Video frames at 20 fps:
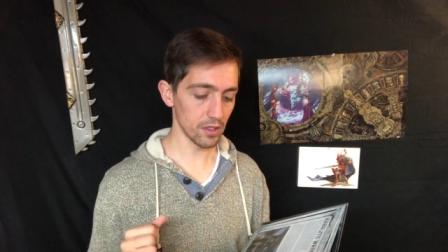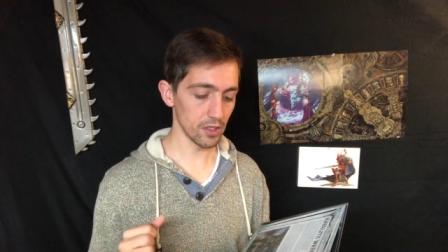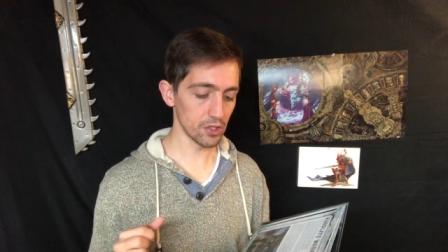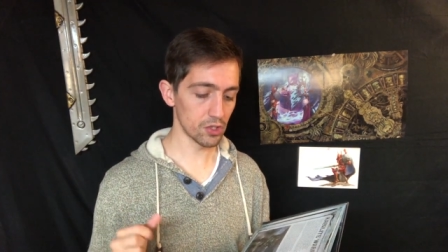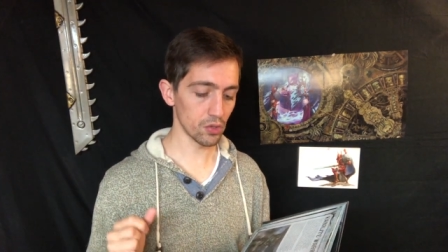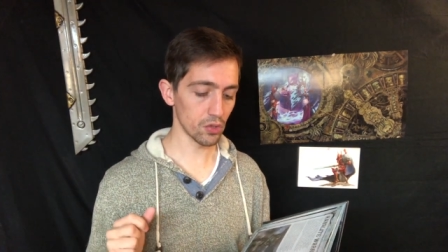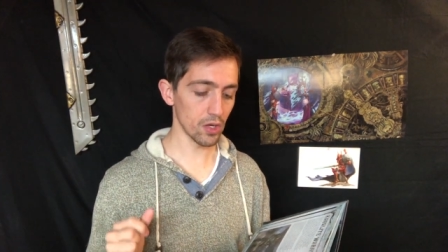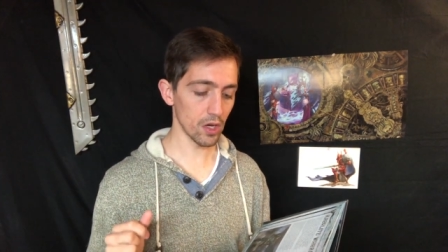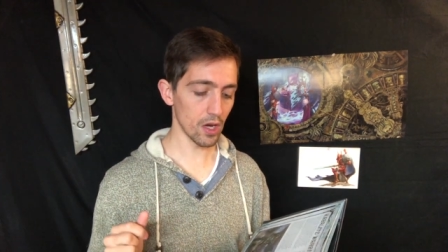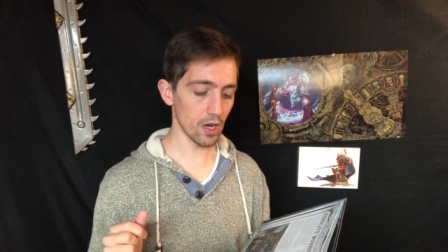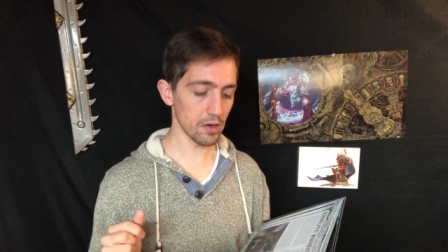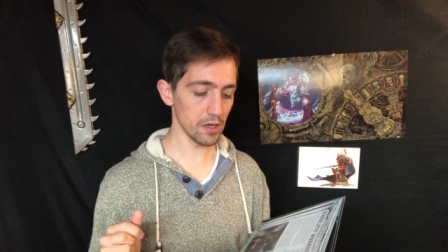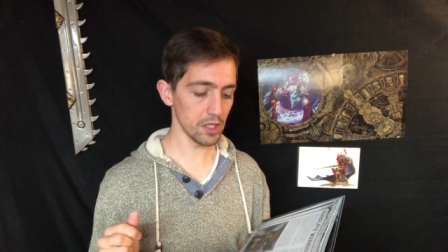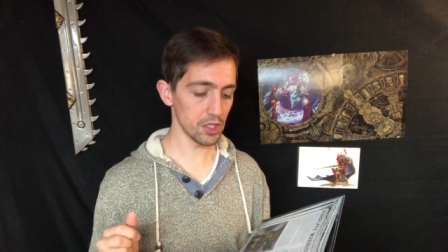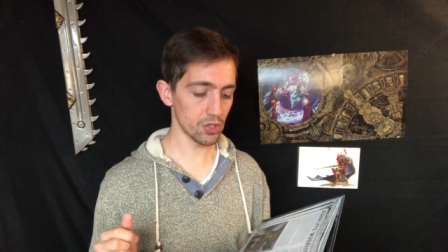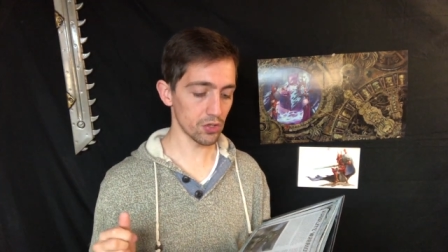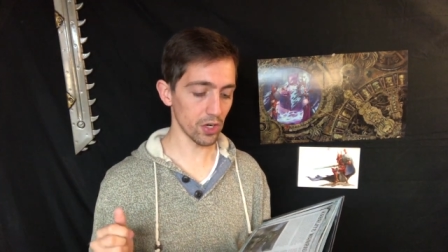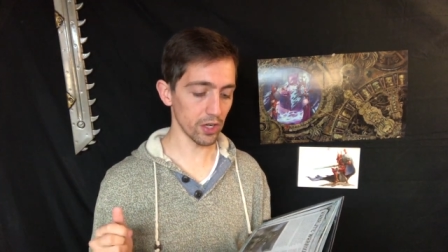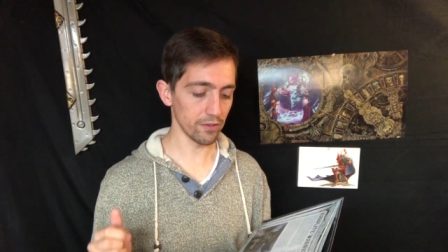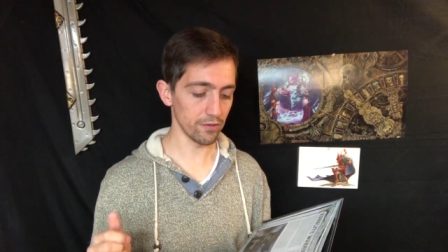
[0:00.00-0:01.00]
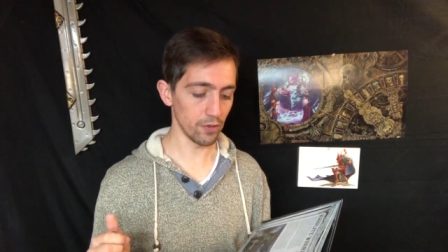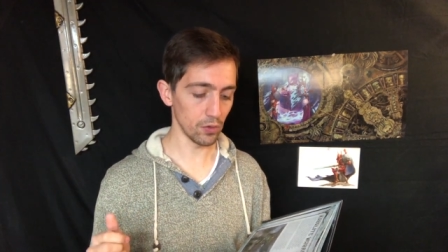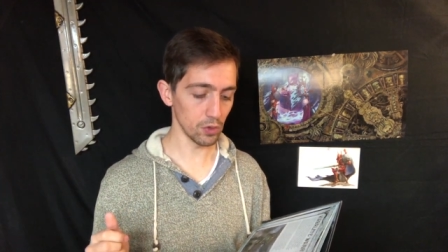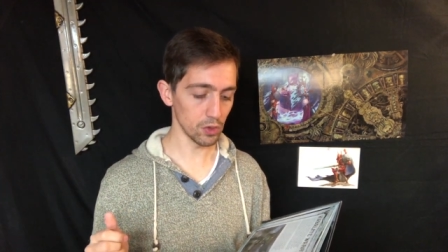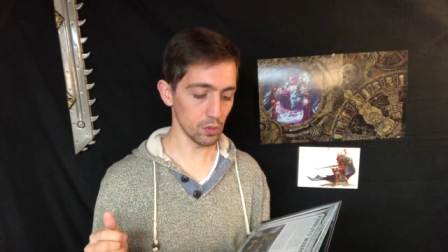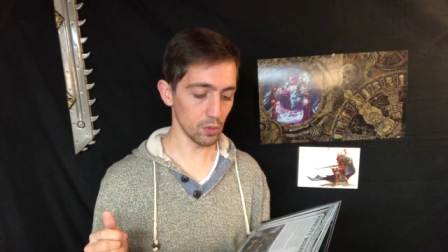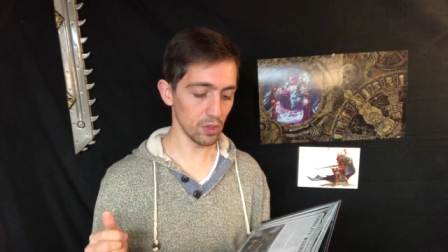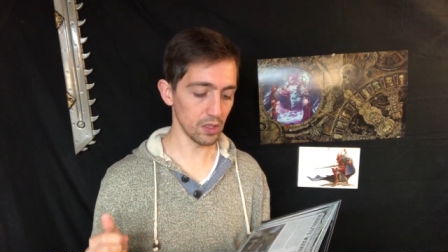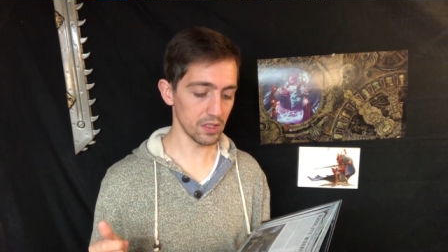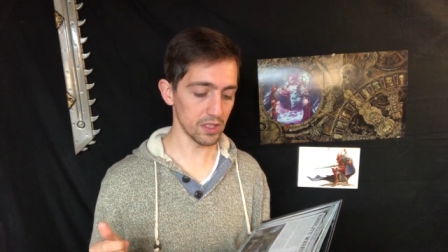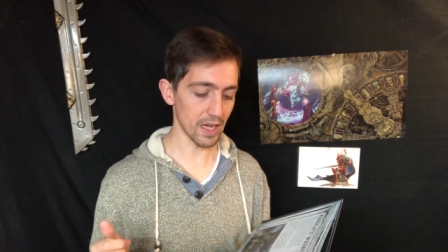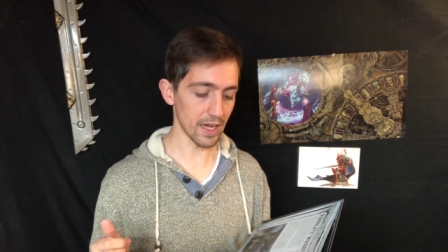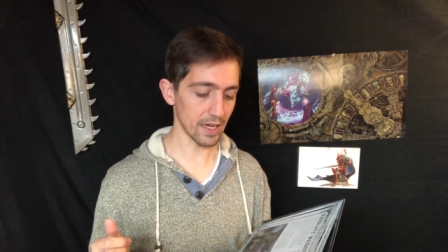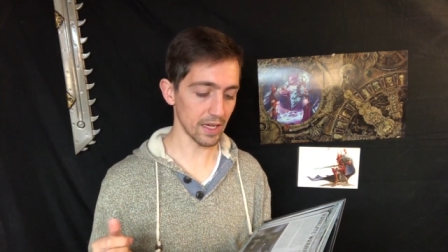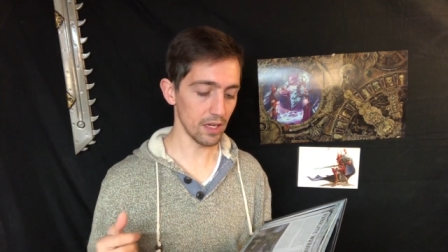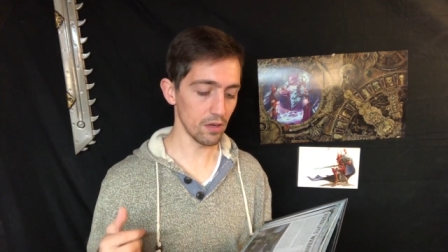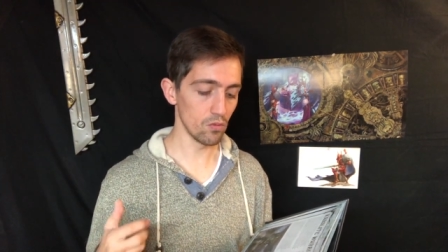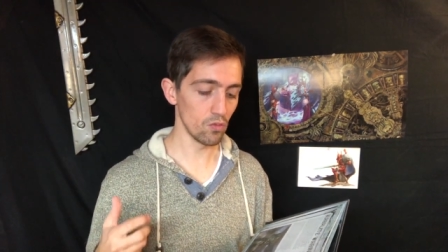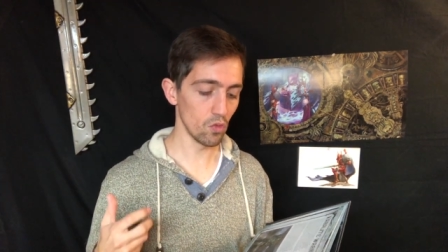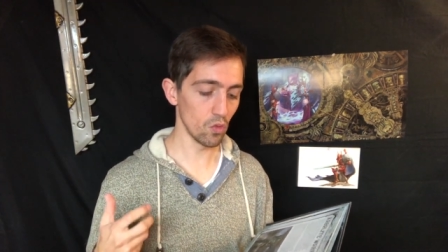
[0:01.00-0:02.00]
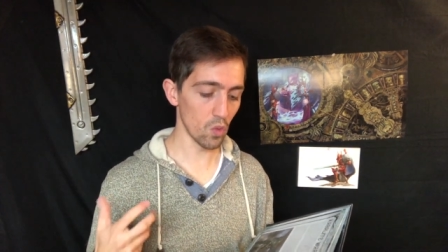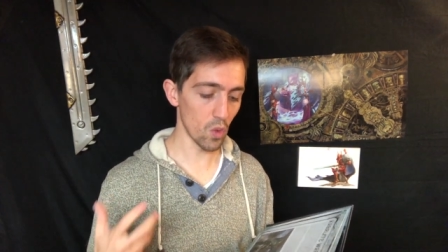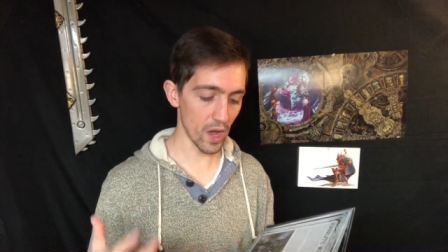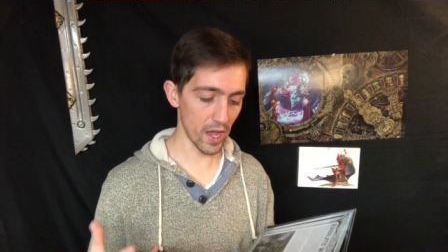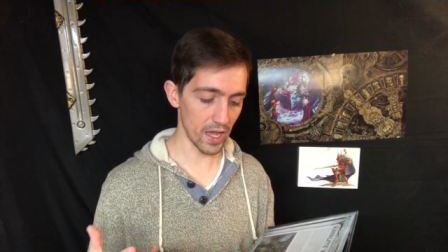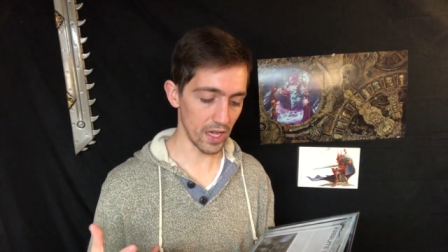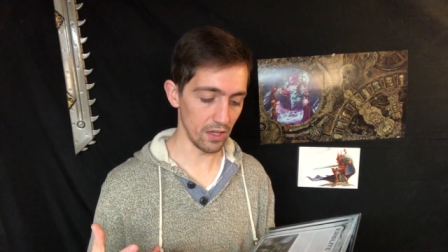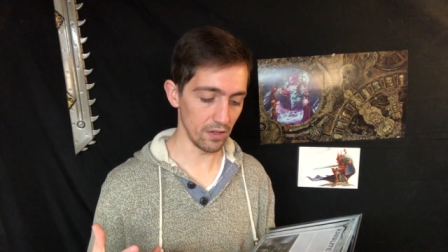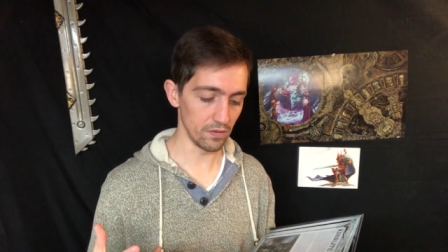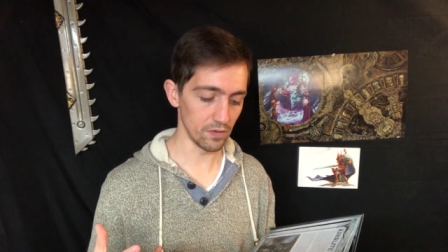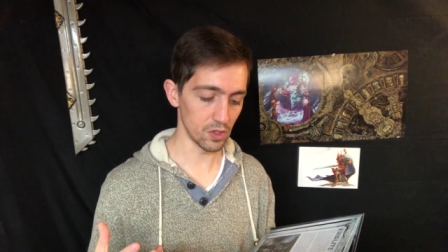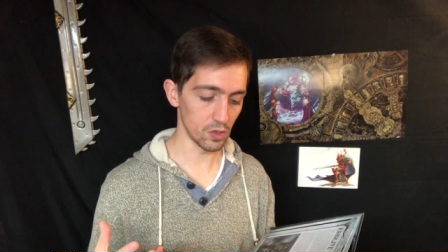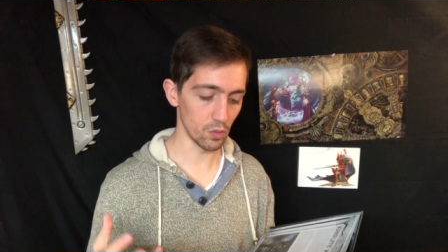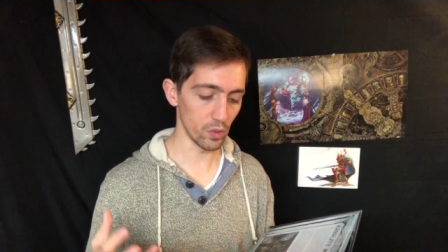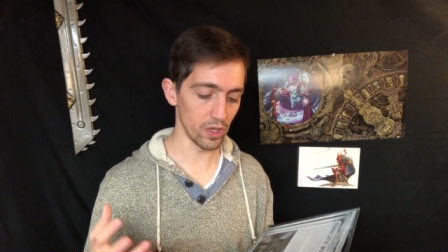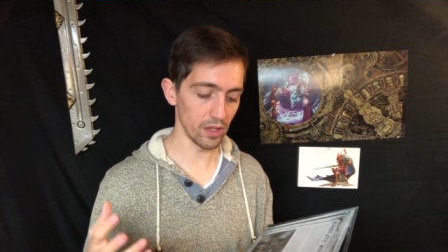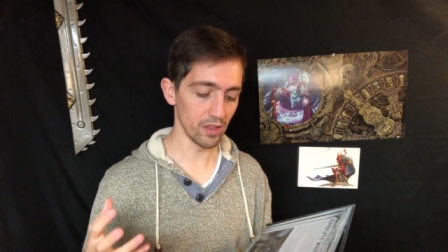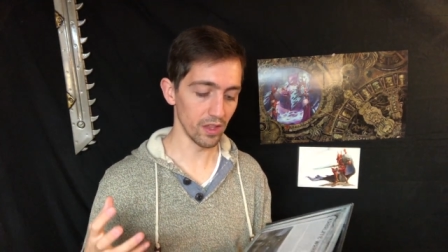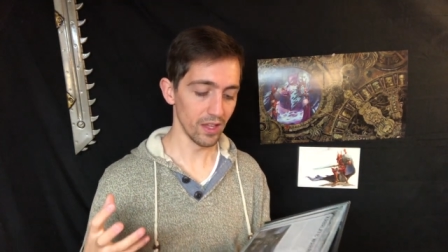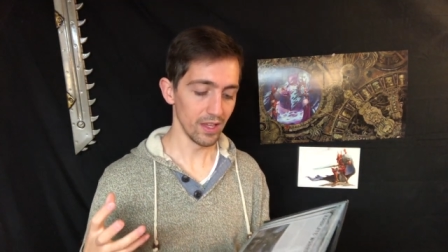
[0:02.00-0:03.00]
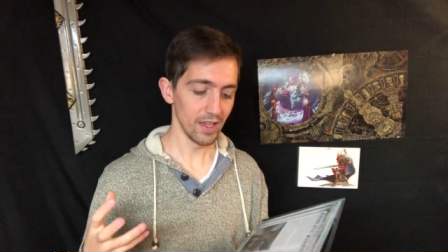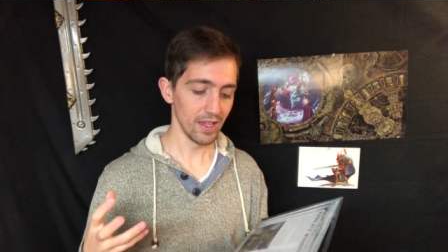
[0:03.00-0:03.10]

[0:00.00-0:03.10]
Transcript: a Drukhari strike force will attack in waves, with